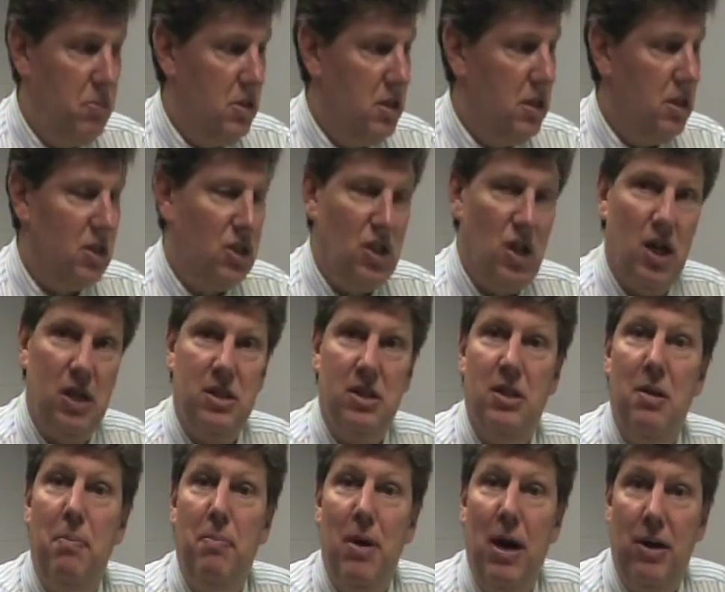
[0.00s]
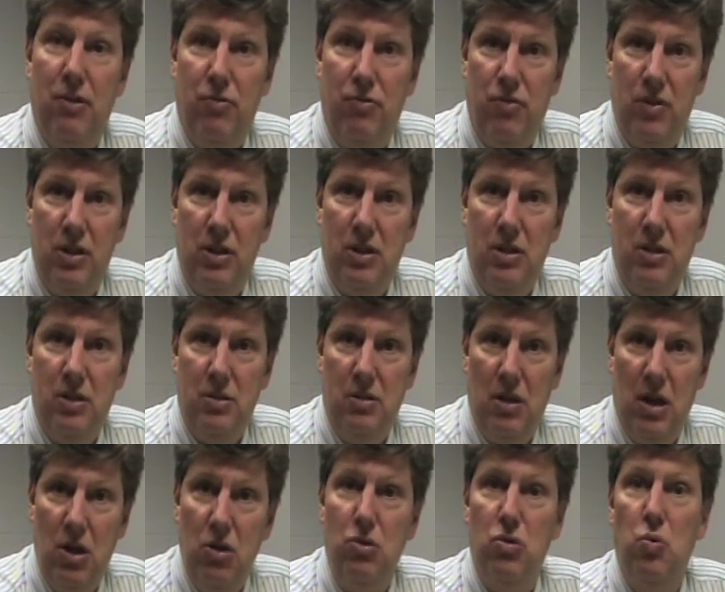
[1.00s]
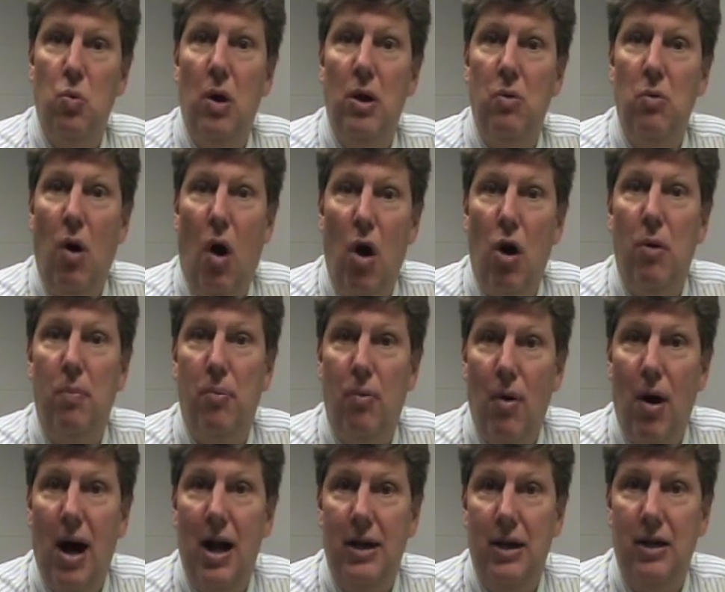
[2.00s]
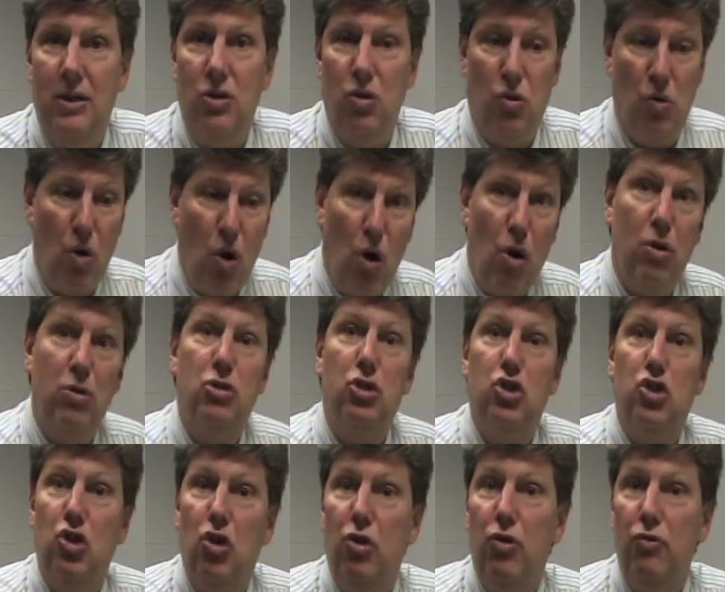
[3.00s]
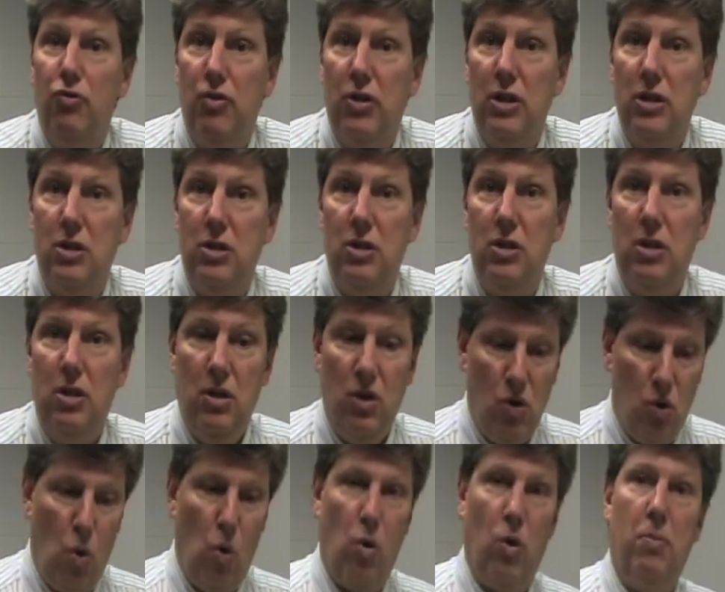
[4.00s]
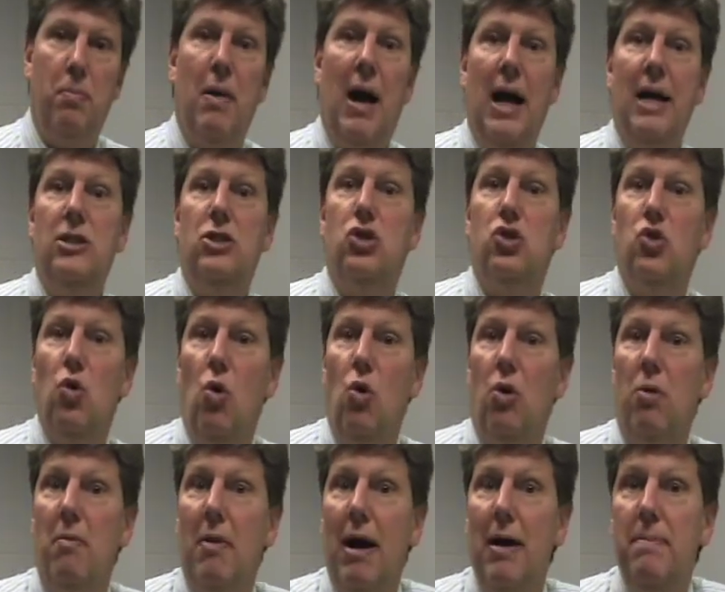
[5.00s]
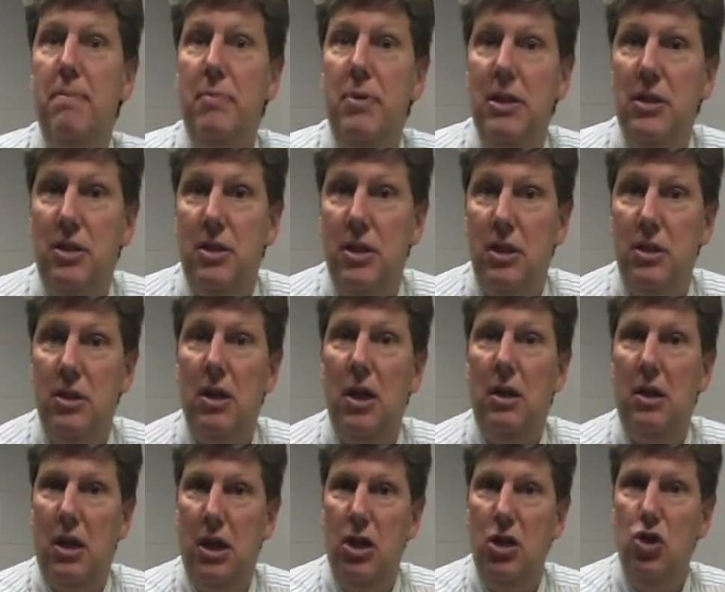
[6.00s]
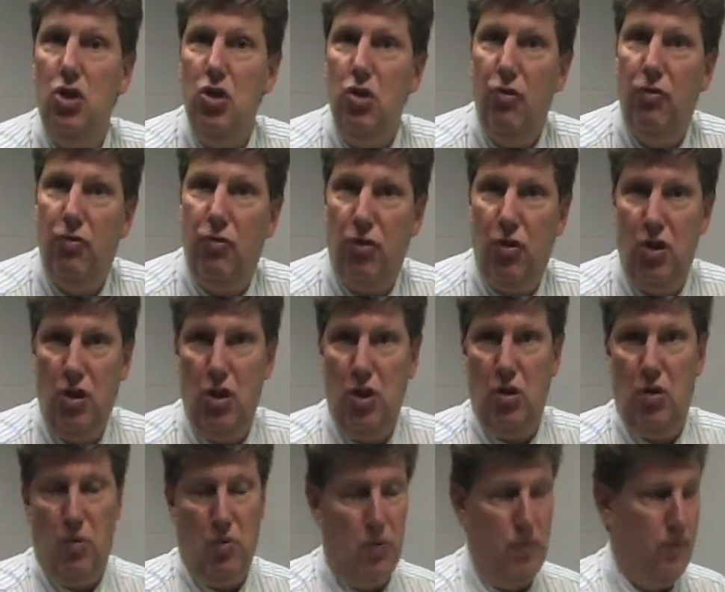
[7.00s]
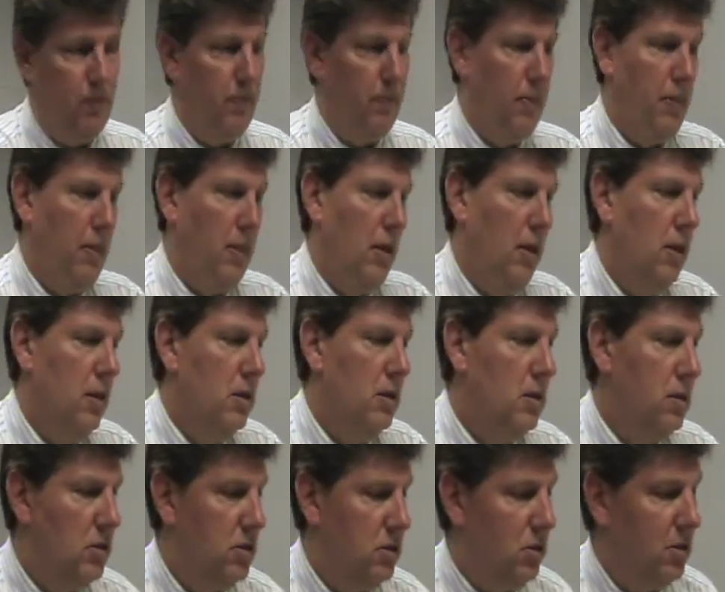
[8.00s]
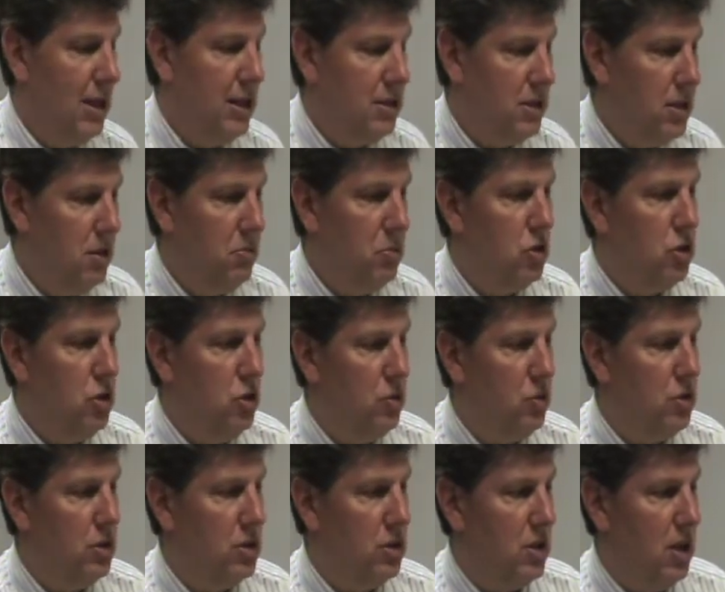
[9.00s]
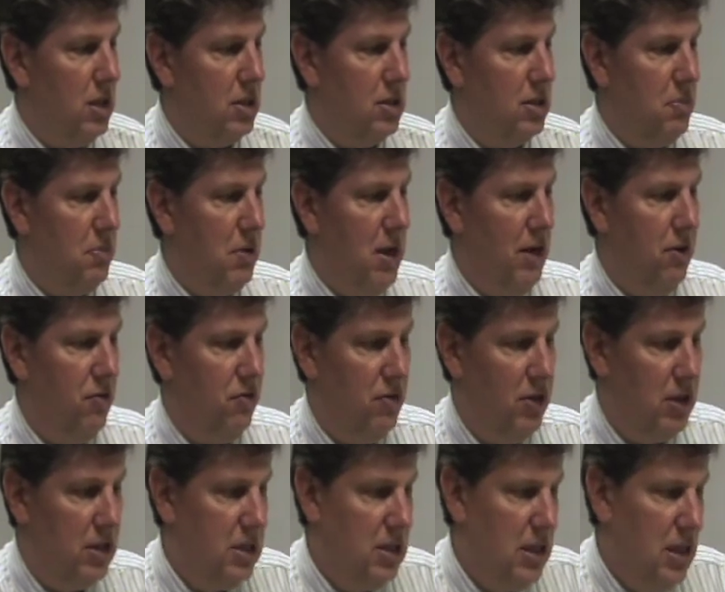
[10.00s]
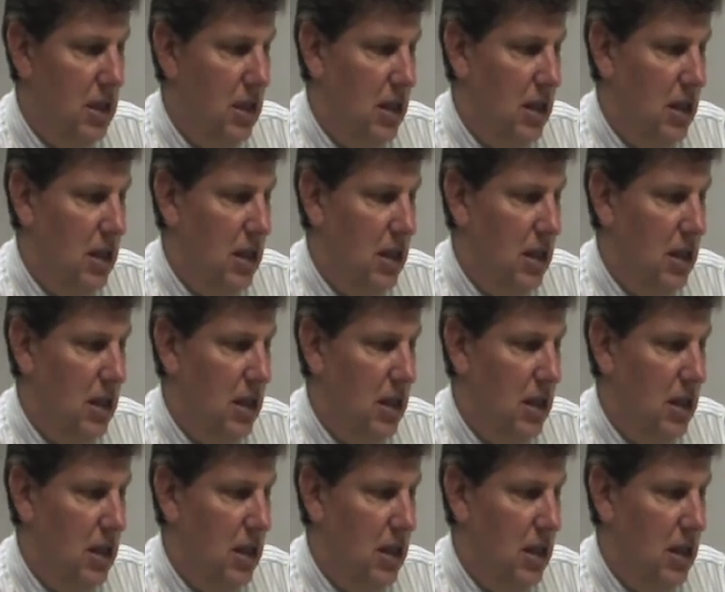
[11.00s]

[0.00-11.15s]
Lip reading: discuss the benefits. Here's what our product or our service or my store, my business can do for you. So that's number 2, discuss the benefits.